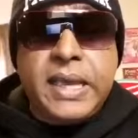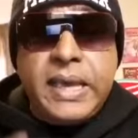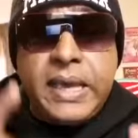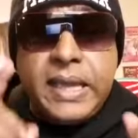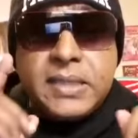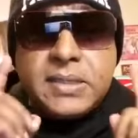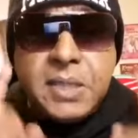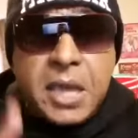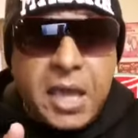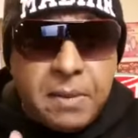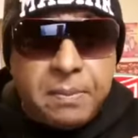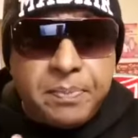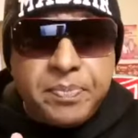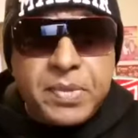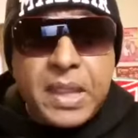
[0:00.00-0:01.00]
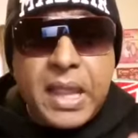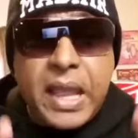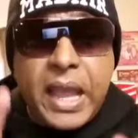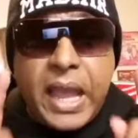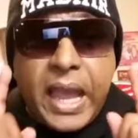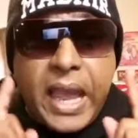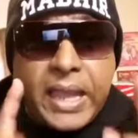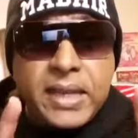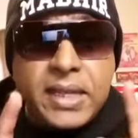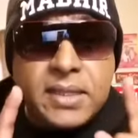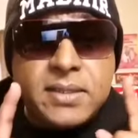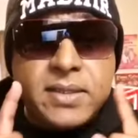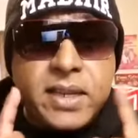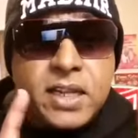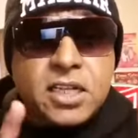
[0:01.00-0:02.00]
it's him and
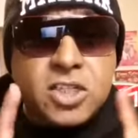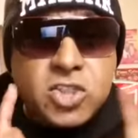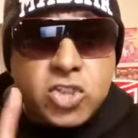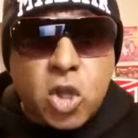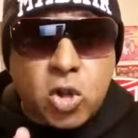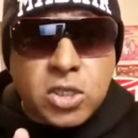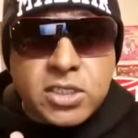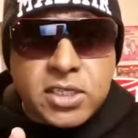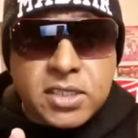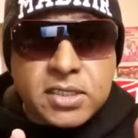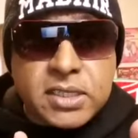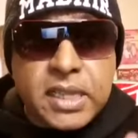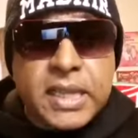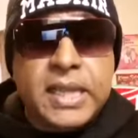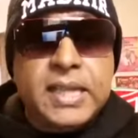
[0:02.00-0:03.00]
his little soldiers